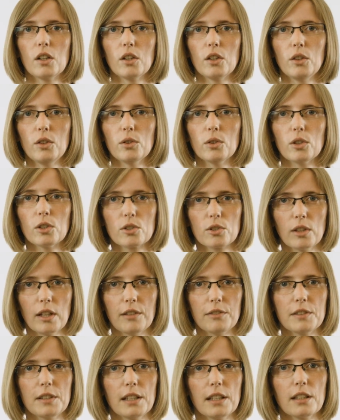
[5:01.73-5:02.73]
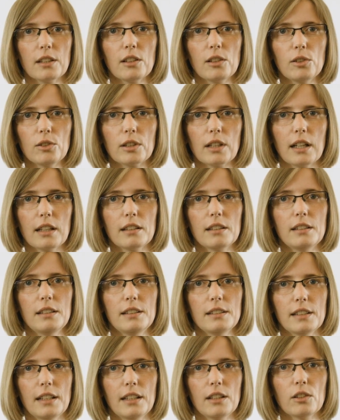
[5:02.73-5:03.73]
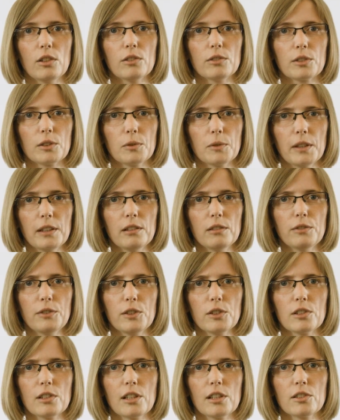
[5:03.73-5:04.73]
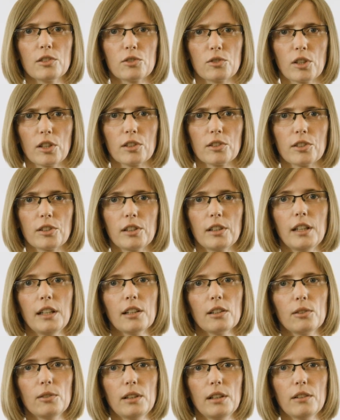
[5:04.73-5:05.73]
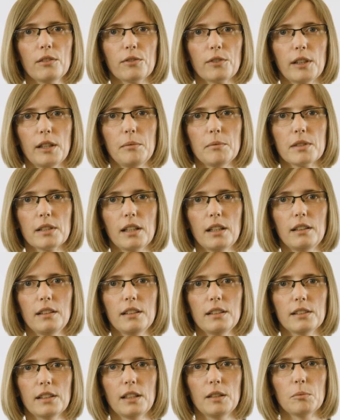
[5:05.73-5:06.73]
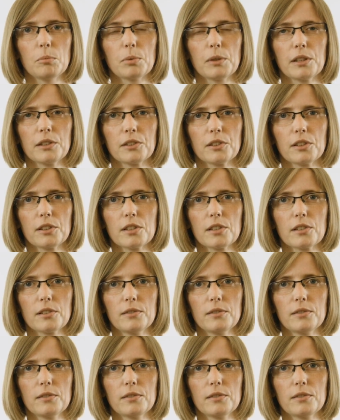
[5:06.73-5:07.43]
You also have taken a look at the design of a real fuselage structure, including frames and design pressures.